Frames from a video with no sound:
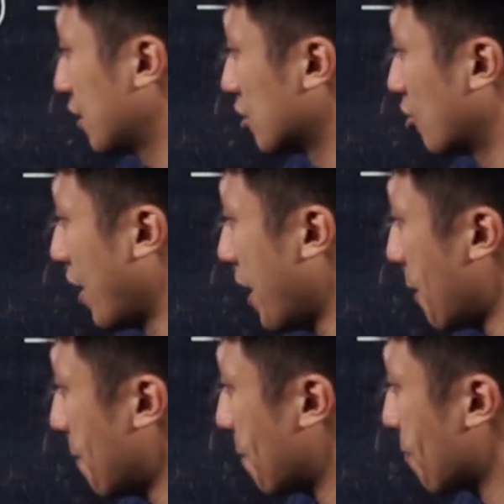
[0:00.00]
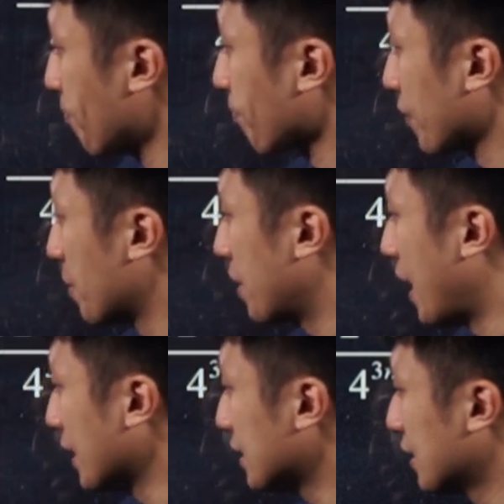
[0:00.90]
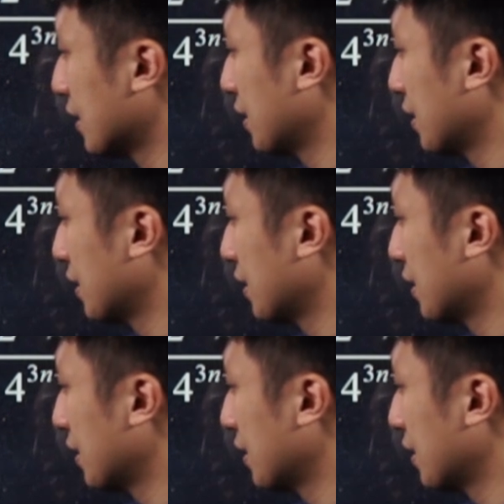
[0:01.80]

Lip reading: So m plus